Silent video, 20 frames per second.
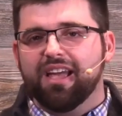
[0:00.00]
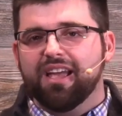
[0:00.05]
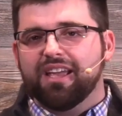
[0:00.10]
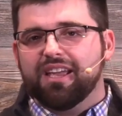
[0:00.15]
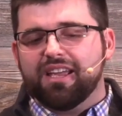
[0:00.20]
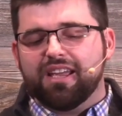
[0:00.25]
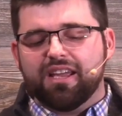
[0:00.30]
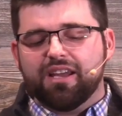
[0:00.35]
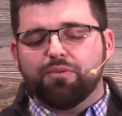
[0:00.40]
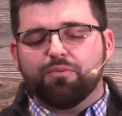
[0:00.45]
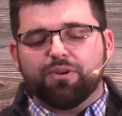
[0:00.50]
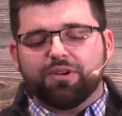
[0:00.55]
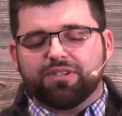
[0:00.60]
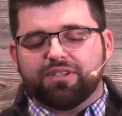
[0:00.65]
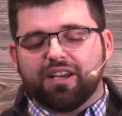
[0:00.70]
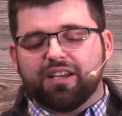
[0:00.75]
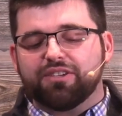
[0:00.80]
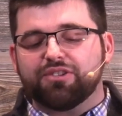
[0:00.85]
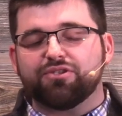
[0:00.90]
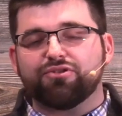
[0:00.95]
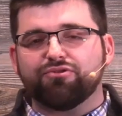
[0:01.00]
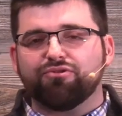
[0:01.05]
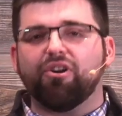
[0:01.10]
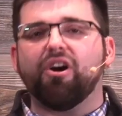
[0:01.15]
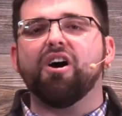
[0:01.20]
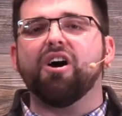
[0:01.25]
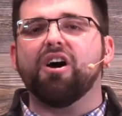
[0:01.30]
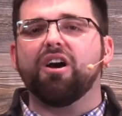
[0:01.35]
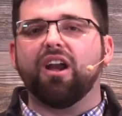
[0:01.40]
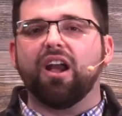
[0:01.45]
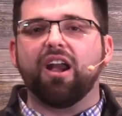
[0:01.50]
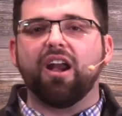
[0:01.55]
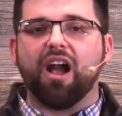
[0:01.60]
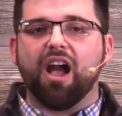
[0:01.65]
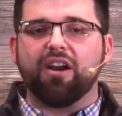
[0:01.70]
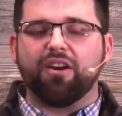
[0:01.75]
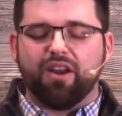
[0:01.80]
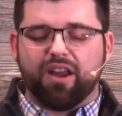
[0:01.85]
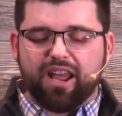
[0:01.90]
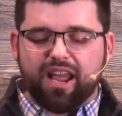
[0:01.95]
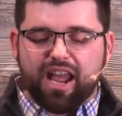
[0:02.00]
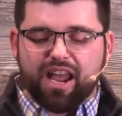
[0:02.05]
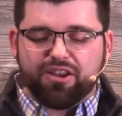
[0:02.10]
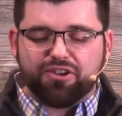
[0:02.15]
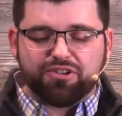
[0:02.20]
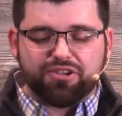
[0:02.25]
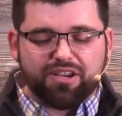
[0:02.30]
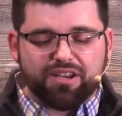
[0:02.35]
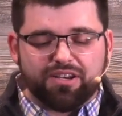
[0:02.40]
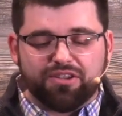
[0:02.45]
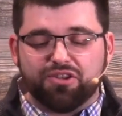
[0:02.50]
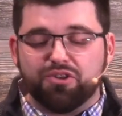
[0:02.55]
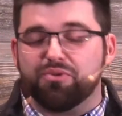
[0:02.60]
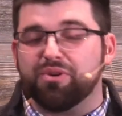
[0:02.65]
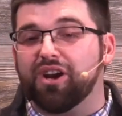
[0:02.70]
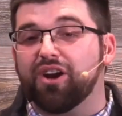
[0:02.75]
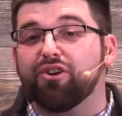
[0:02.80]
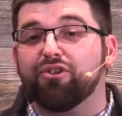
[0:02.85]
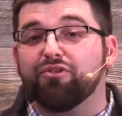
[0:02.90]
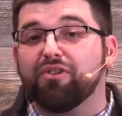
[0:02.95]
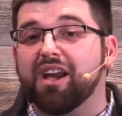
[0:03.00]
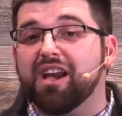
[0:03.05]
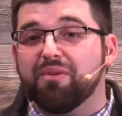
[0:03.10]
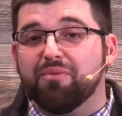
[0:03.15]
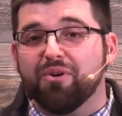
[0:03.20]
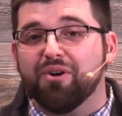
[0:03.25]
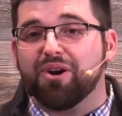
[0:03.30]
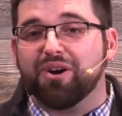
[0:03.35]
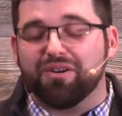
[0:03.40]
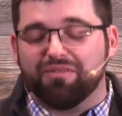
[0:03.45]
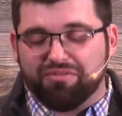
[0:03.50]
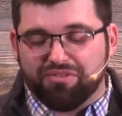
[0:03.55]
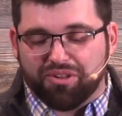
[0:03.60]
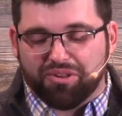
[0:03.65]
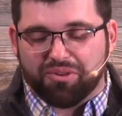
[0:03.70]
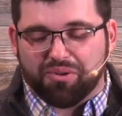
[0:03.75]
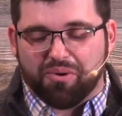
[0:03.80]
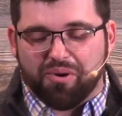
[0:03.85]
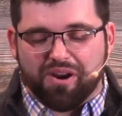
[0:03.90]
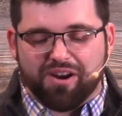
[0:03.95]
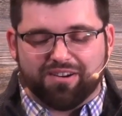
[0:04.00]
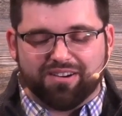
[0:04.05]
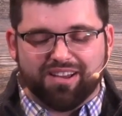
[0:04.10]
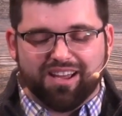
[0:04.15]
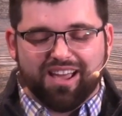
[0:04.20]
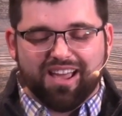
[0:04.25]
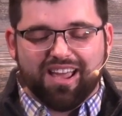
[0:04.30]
It was a strong congregation doing a great work of the Lord.